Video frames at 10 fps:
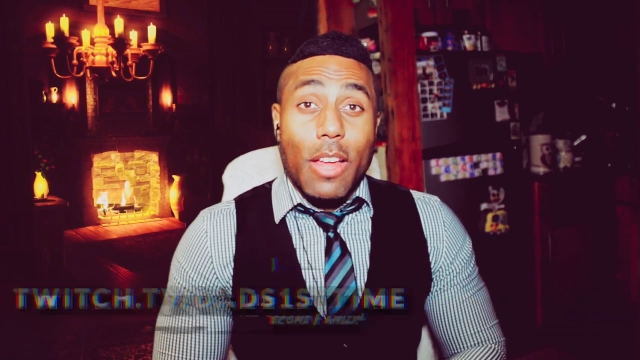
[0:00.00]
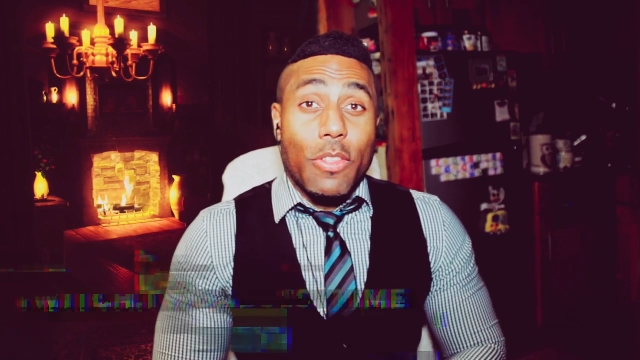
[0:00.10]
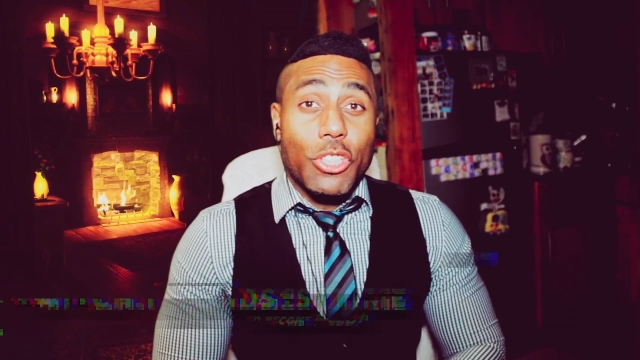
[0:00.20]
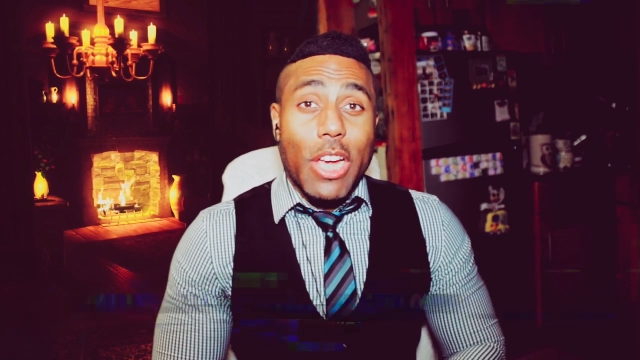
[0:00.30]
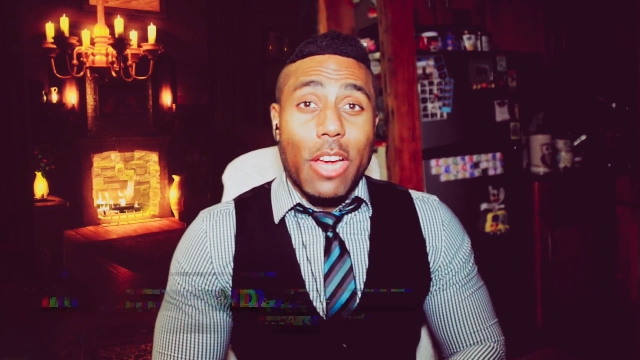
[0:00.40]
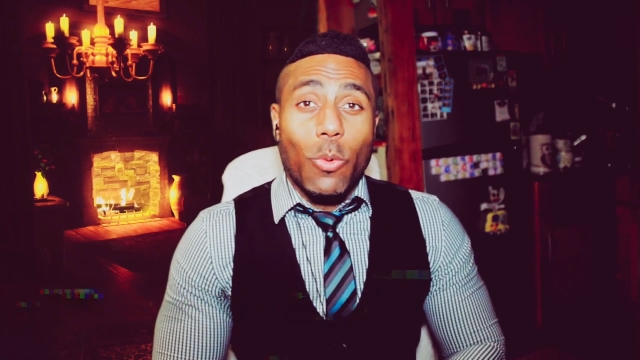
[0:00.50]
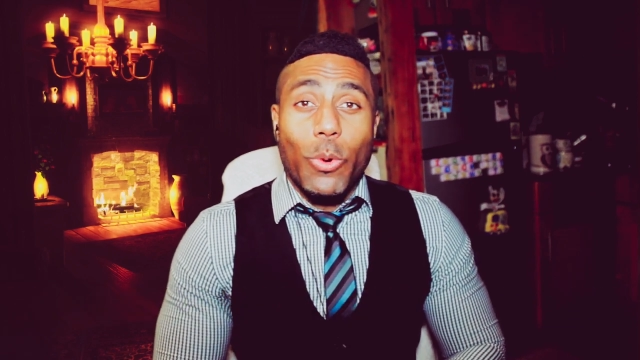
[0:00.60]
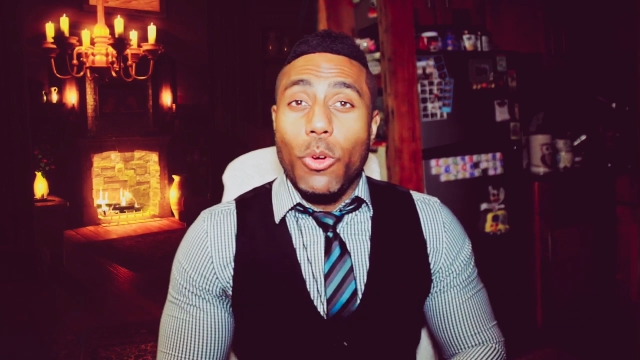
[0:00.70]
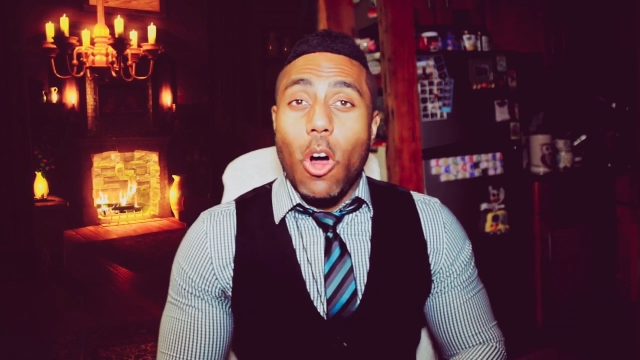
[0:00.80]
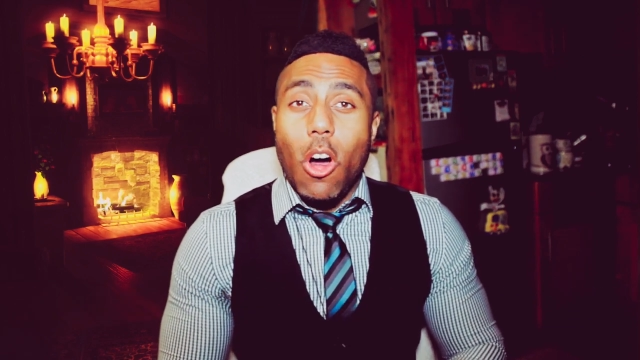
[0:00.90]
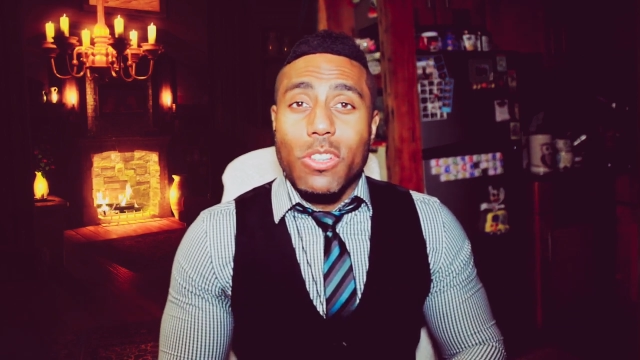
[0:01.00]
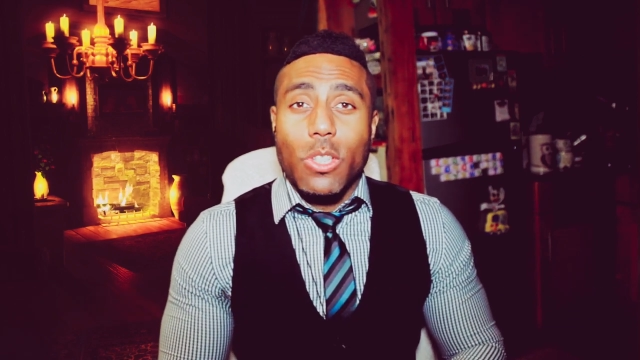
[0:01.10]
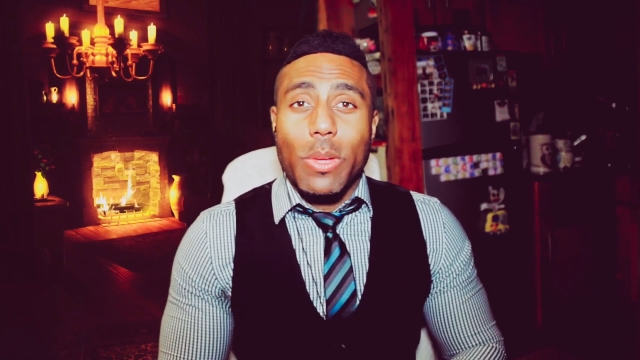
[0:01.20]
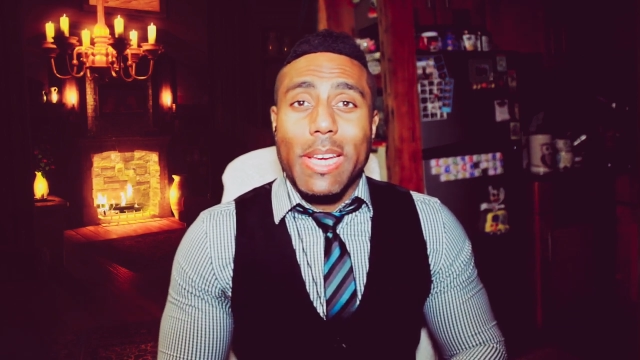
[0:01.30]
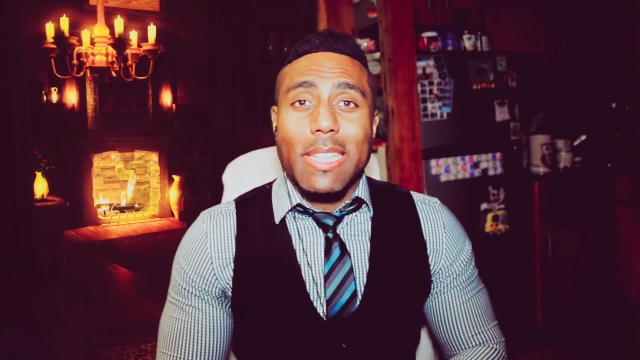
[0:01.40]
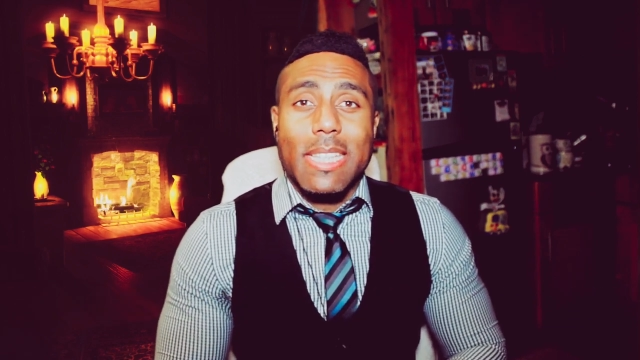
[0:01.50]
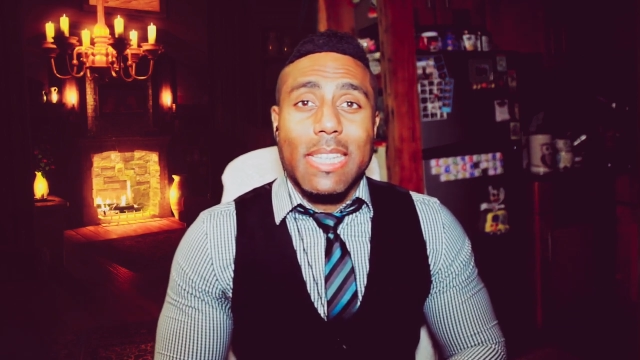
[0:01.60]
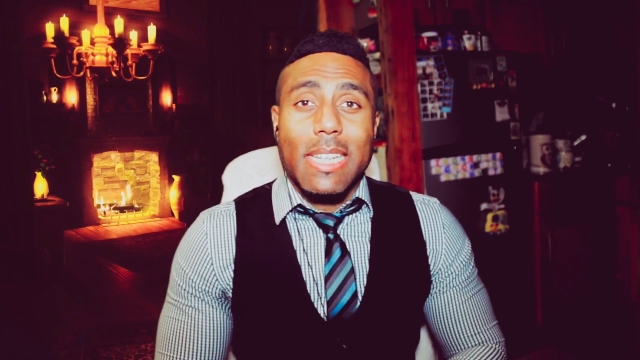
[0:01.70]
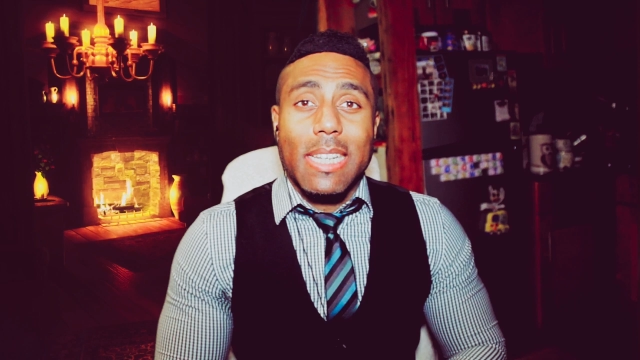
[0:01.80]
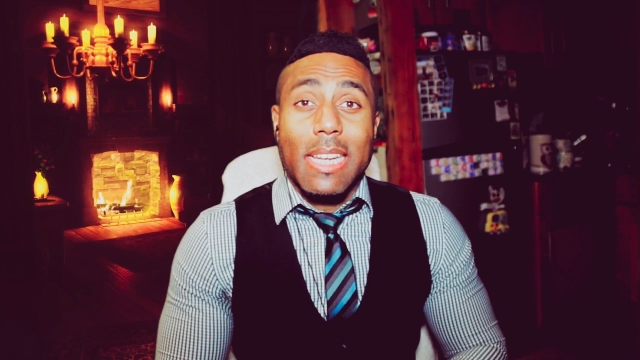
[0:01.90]
the channel where you also will get to
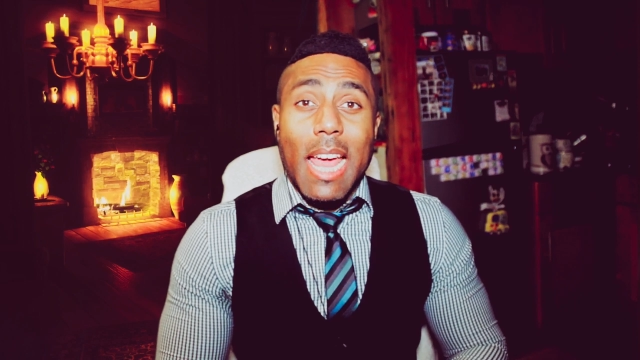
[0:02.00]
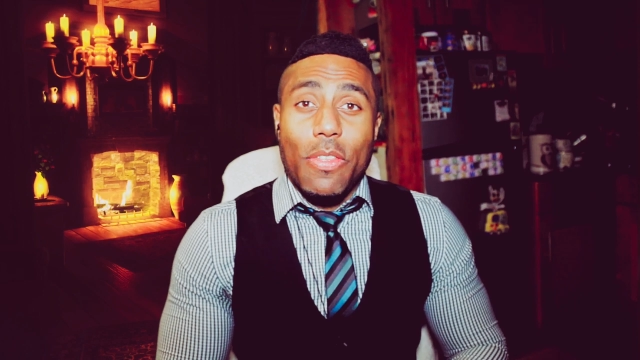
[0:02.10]
see